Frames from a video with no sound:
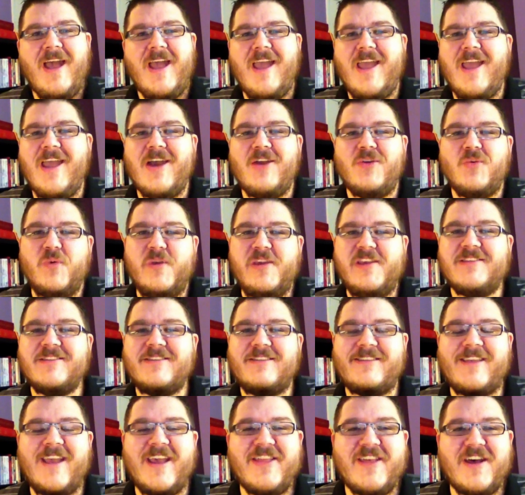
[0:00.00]
And we can
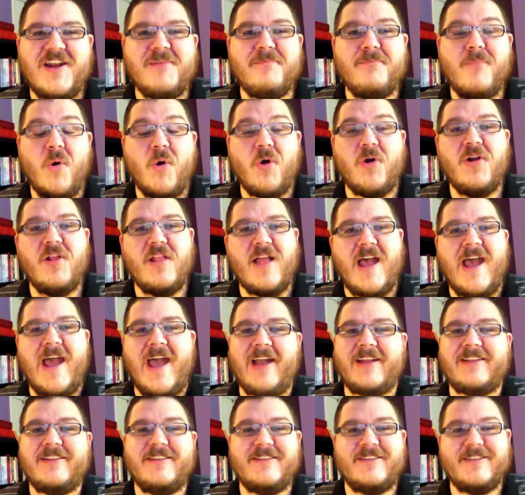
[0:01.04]
say that a moral
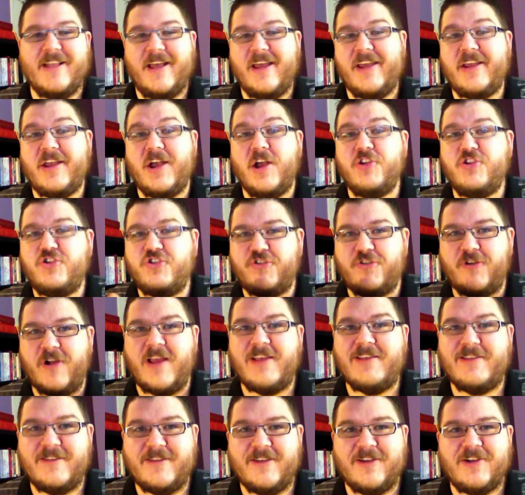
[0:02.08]
act is like a
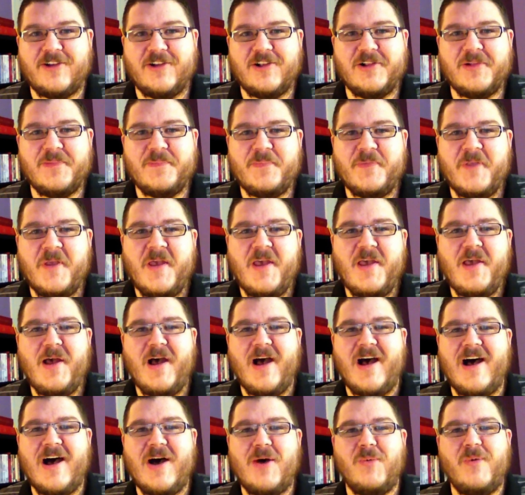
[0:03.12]
tricycle.
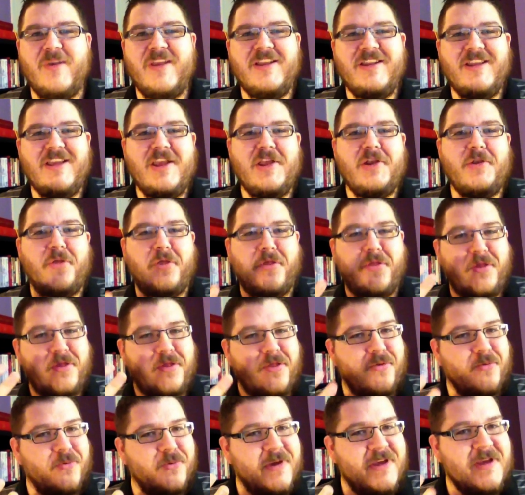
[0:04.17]
We need
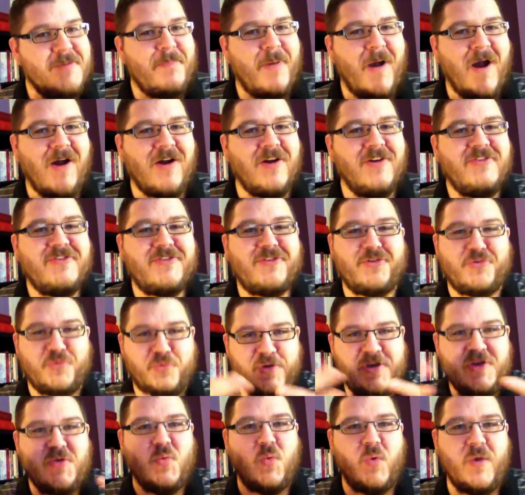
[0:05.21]
three parts,
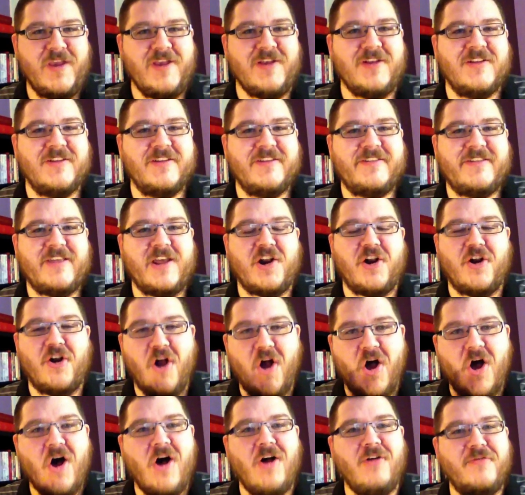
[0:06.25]
three wheels that are
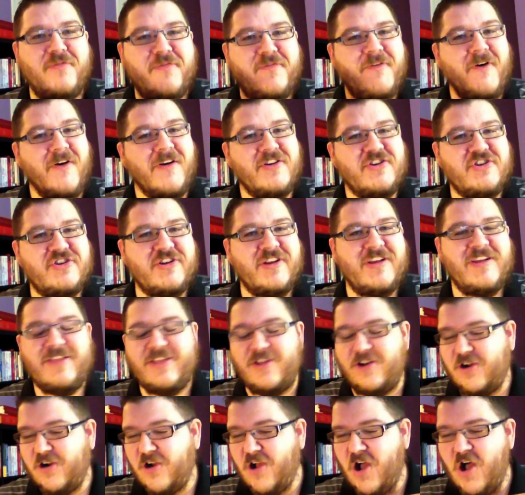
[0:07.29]
all functioning,
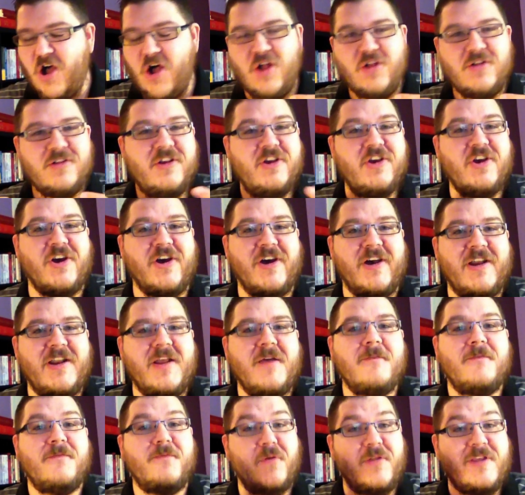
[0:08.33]
that are all
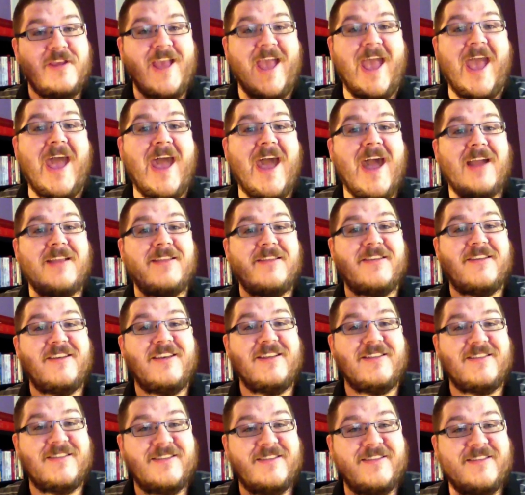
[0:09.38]
good for the act
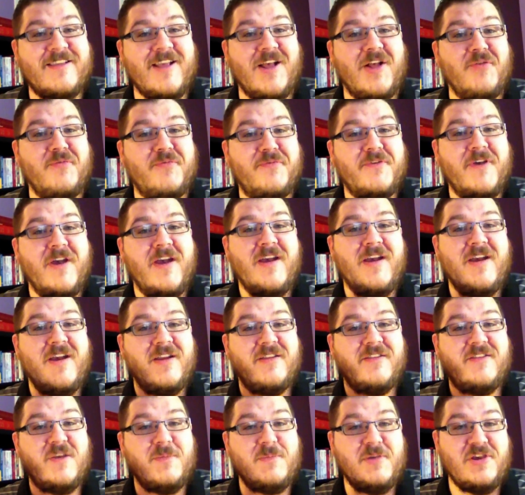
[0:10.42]
itself
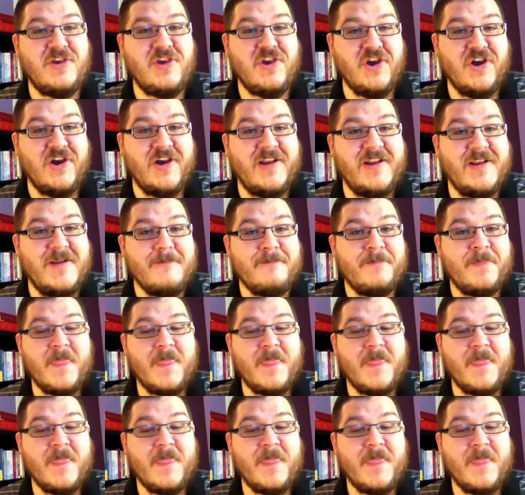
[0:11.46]
to be good.